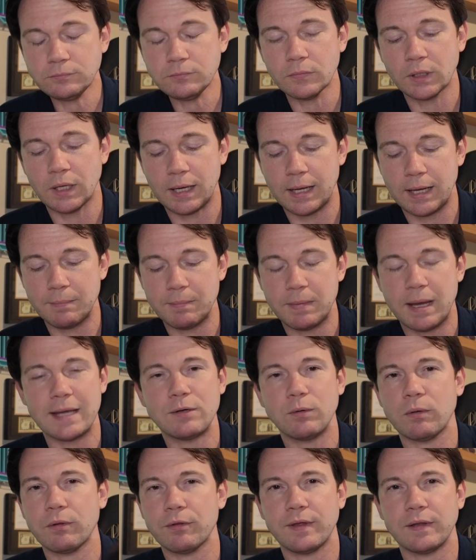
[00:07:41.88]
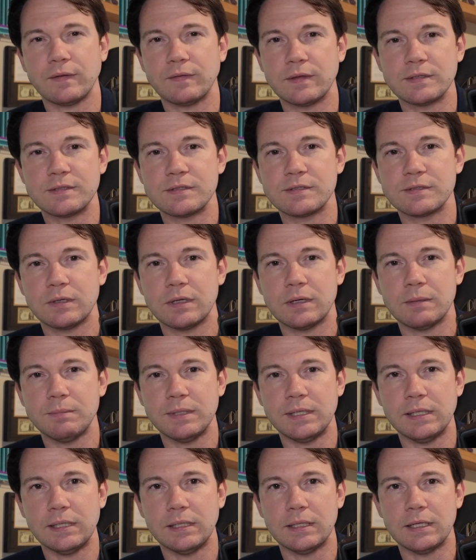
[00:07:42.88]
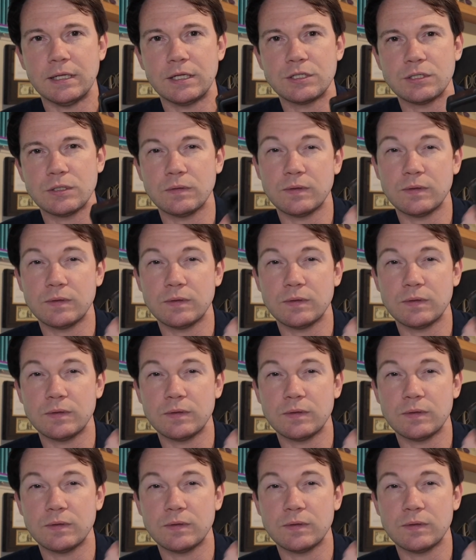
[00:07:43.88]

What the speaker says: I don't think this is going to be an issue.